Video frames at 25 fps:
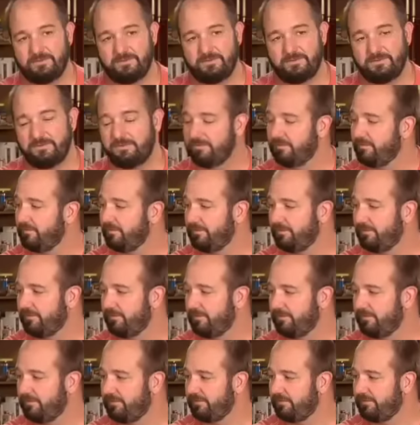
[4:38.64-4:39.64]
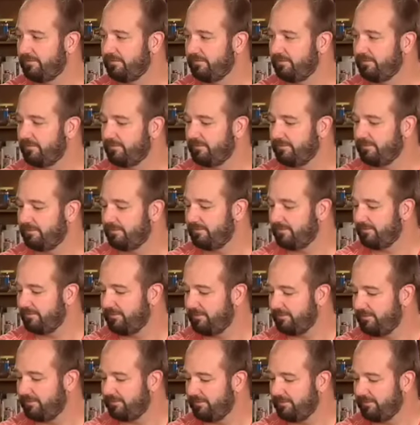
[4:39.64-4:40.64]

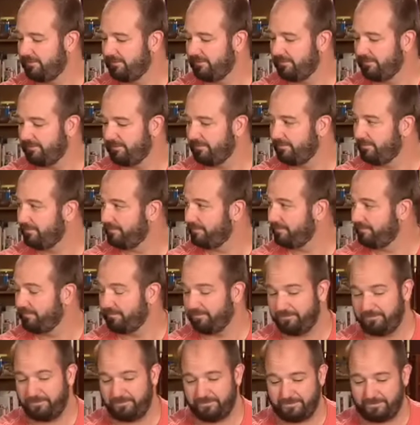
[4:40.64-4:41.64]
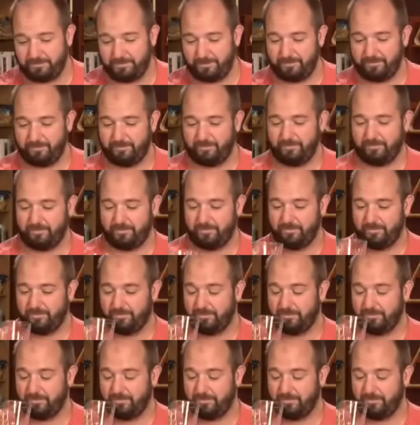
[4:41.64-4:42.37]
No words are spoken by the person on screen.